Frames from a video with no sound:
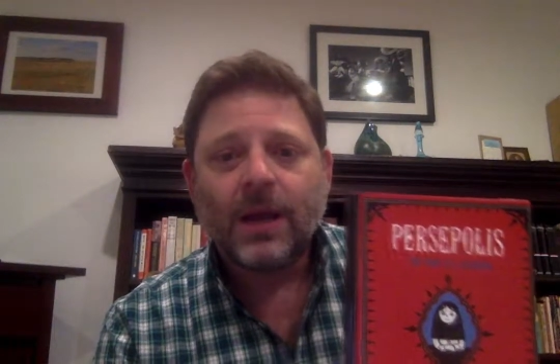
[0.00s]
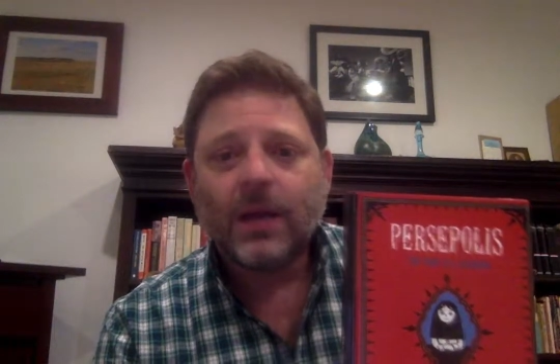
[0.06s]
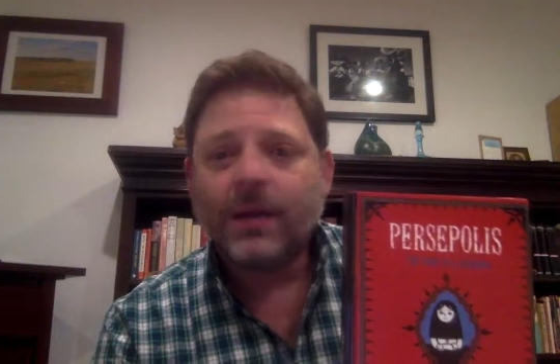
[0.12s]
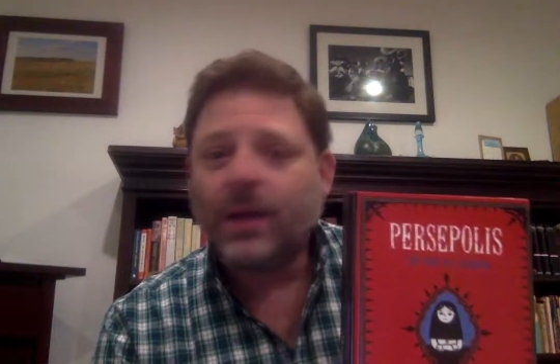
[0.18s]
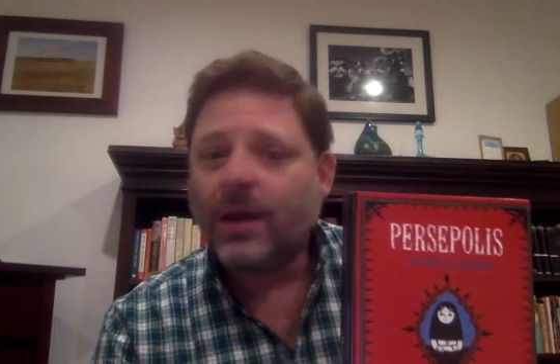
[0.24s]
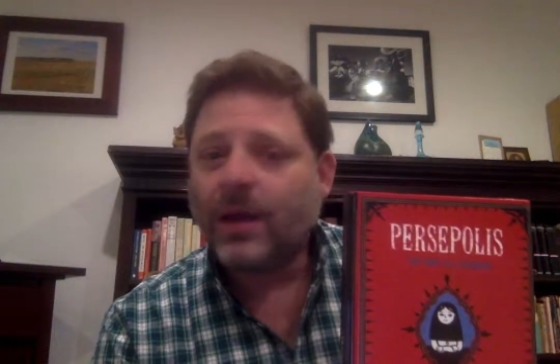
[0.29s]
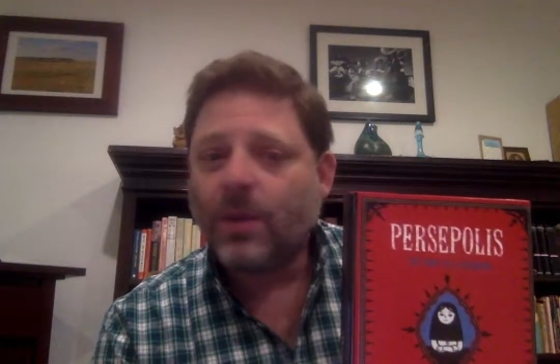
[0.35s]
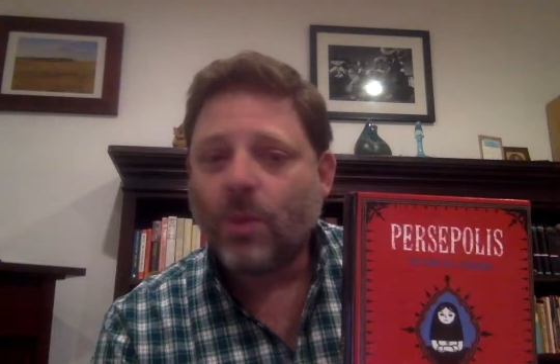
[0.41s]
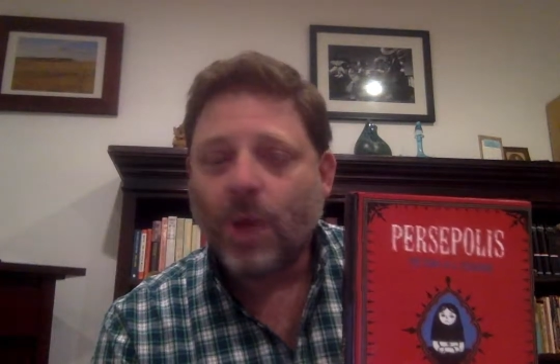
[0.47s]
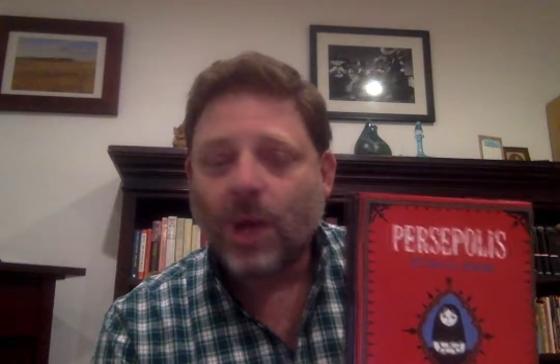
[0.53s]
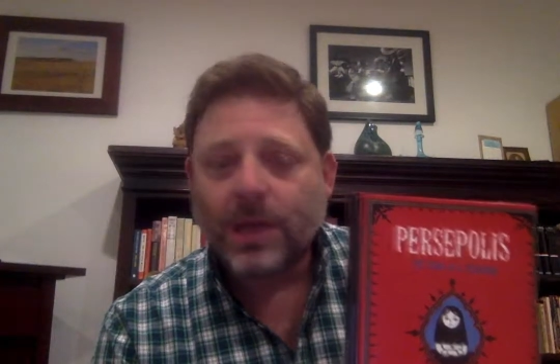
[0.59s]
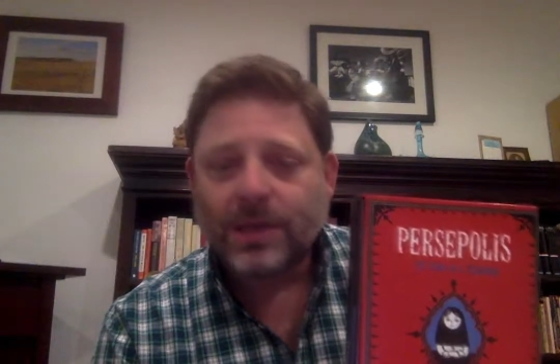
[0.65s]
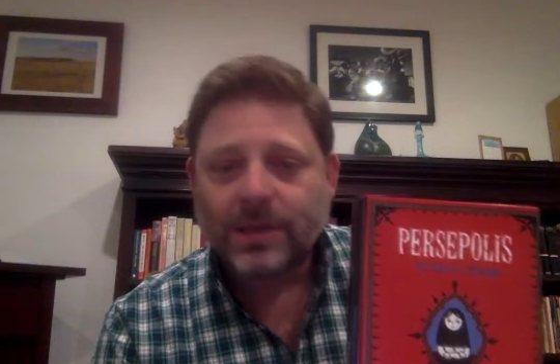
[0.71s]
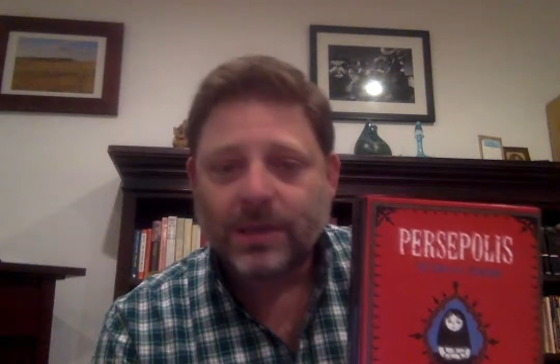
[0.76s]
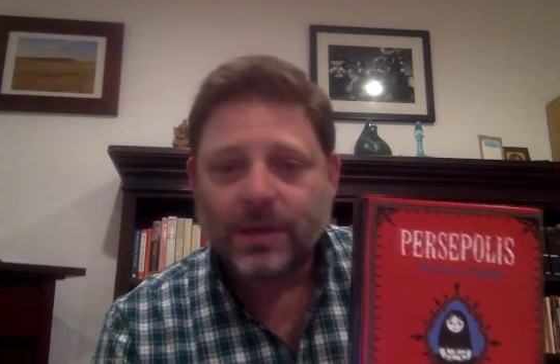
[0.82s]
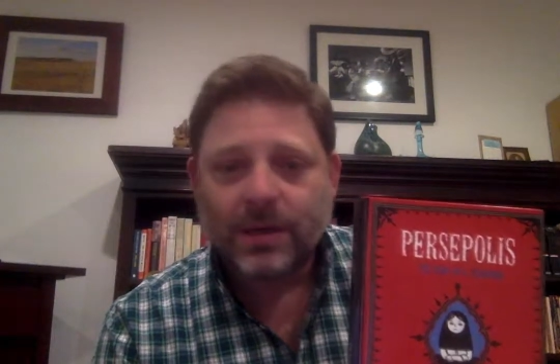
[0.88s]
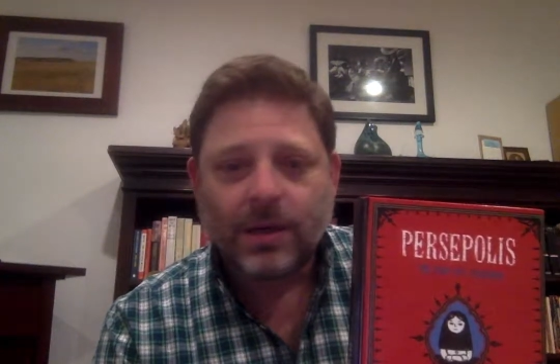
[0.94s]
They
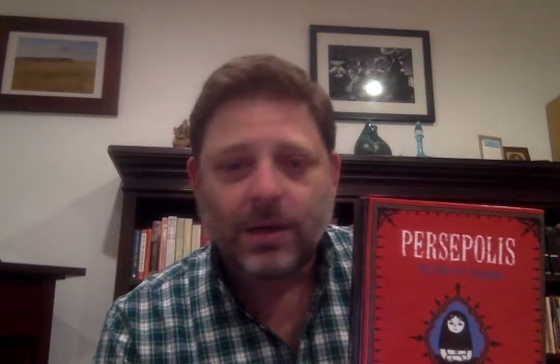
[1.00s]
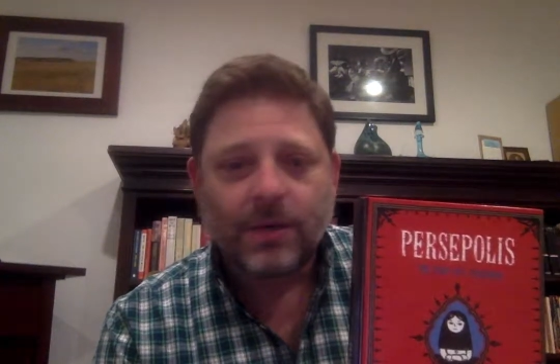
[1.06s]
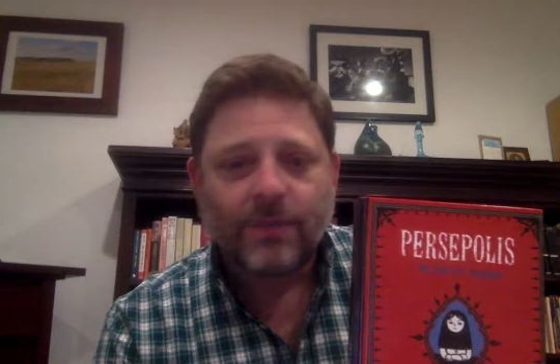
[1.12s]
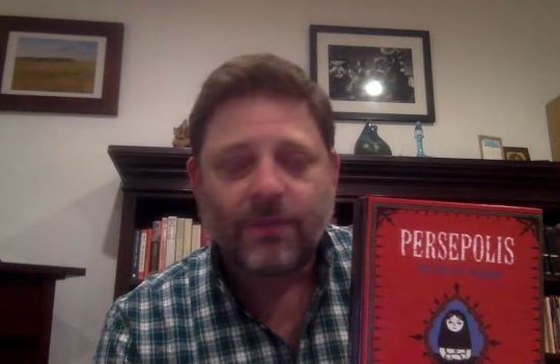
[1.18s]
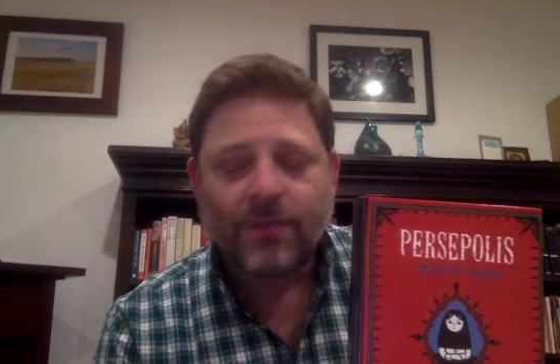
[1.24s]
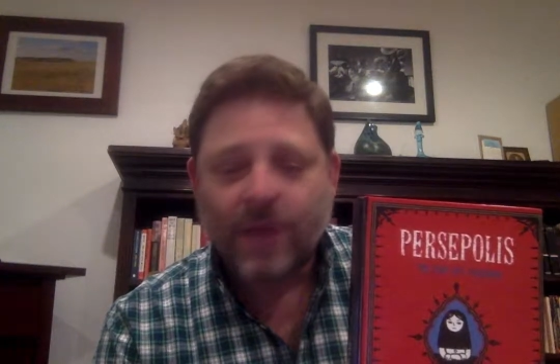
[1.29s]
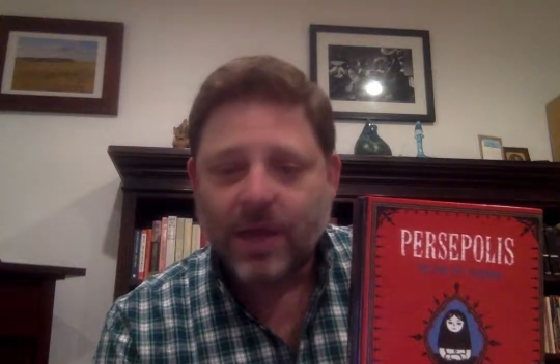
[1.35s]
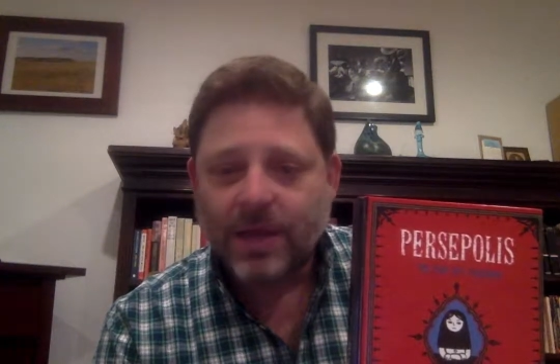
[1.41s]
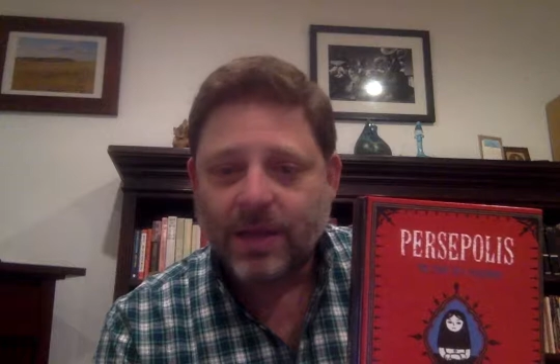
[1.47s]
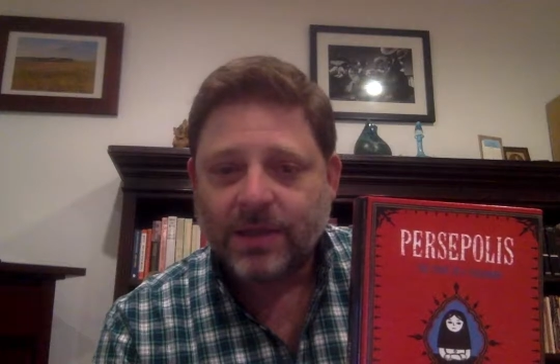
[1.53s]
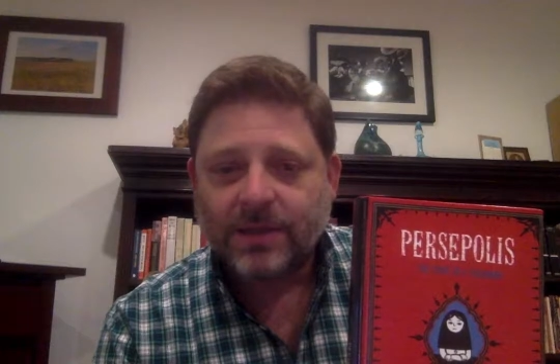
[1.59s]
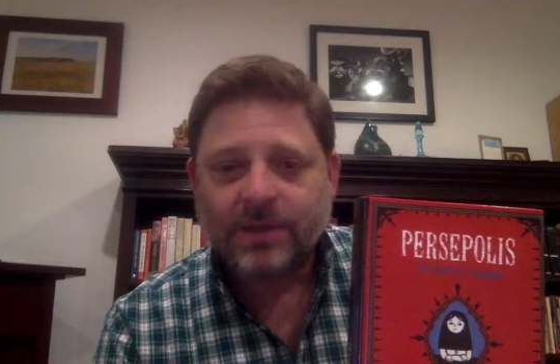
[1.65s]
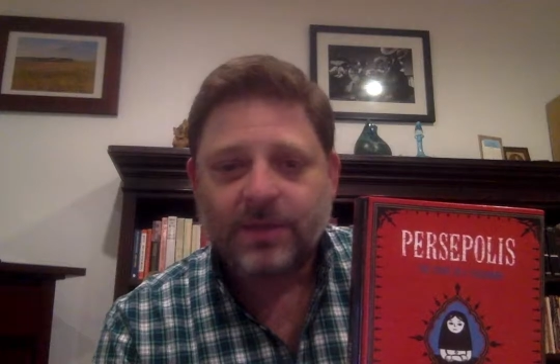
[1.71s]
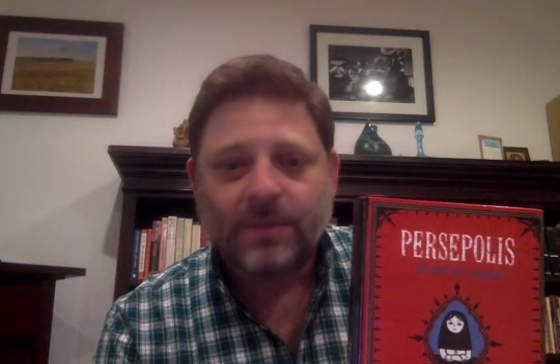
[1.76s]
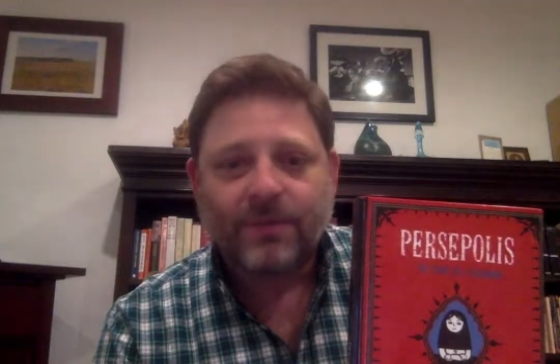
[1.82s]
watch their friends and